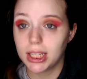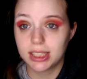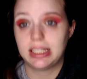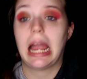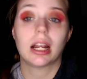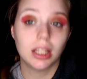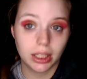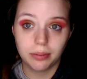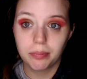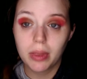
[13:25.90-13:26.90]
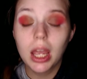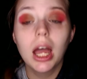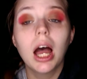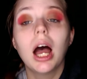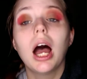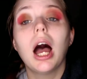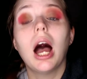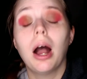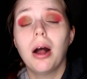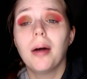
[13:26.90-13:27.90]
exactly.
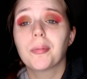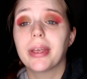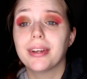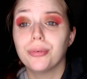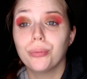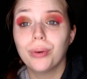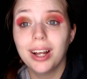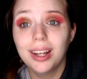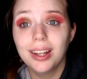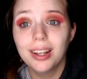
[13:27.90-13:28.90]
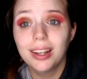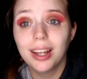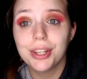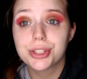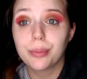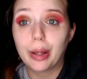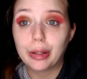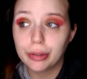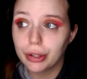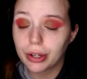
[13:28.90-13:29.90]
I'm like, what? And so I
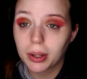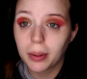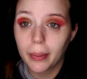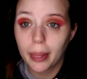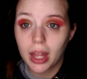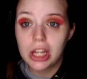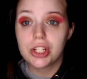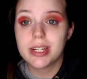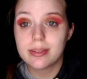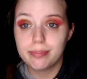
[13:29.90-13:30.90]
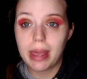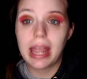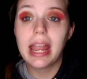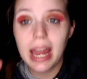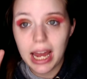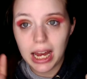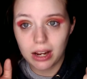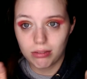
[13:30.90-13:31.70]
look. She's banging